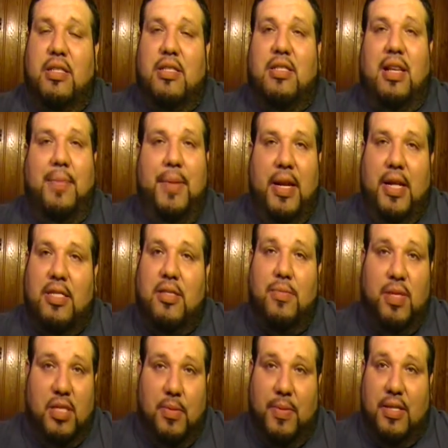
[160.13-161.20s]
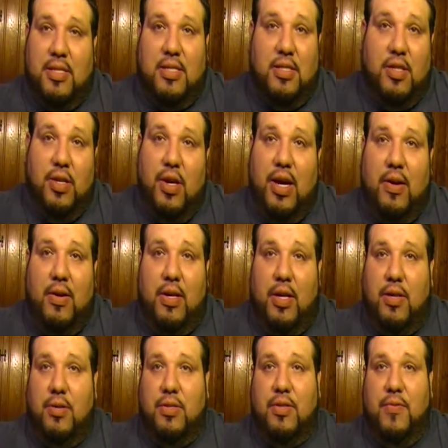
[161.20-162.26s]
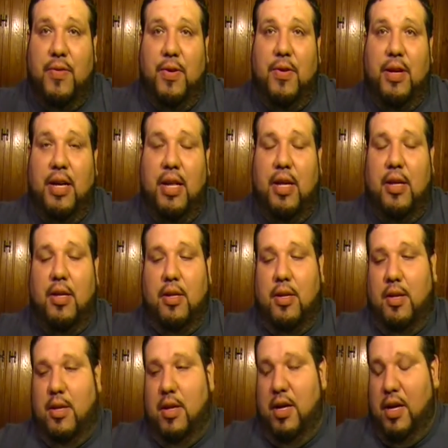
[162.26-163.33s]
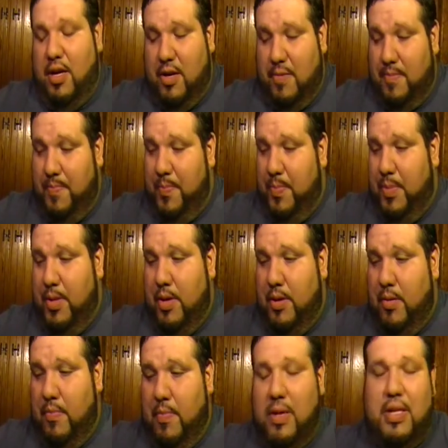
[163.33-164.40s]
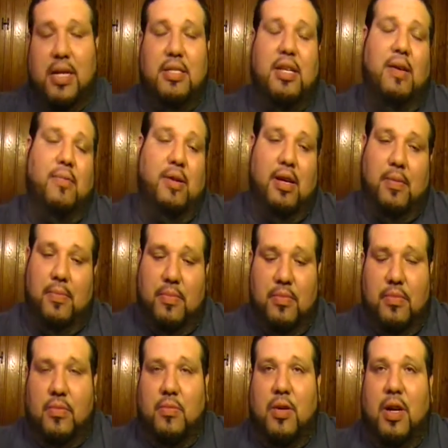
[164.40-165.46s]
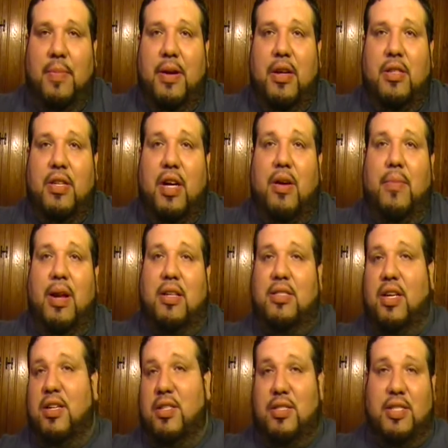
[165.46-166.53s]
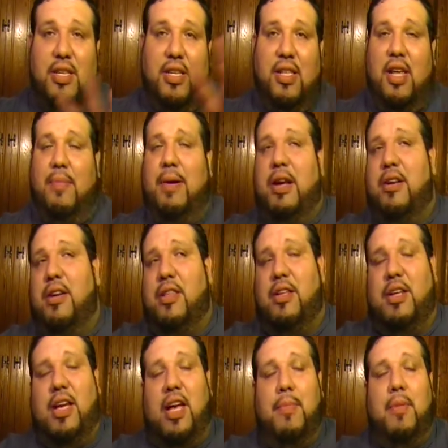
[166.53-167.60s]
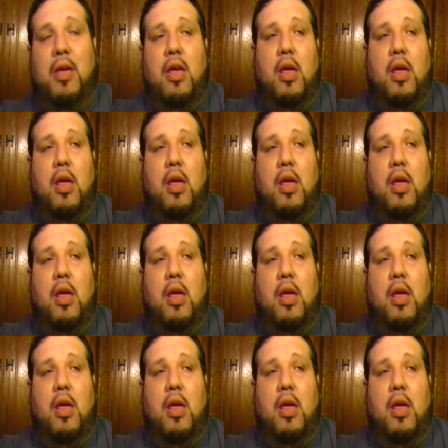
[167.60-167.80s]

It's a music business. You know how it goes if you're in it. But that's not what I'm here to talk about. I'll tell you that about another time.